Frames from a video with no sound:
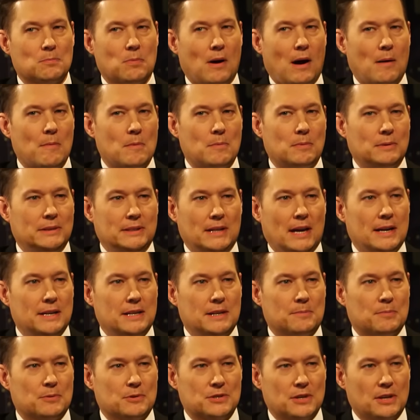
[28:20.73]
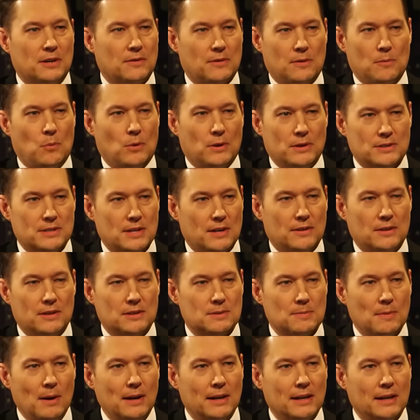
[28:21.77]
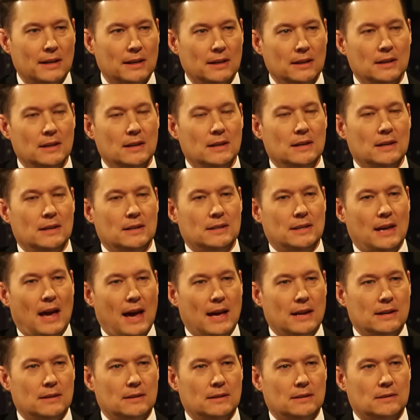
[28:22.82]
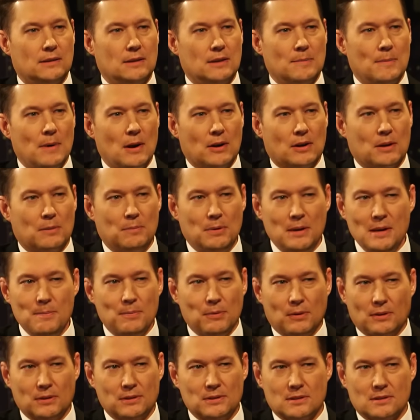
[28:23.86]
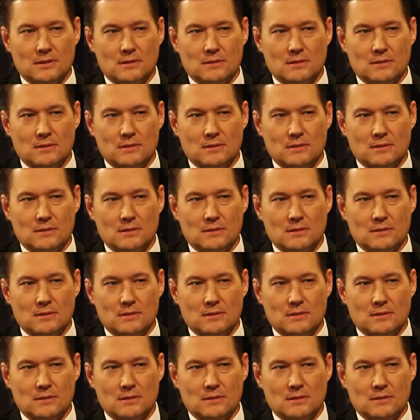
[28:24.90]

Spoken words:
probably 90% of them want to send this money. Yet the American people, it's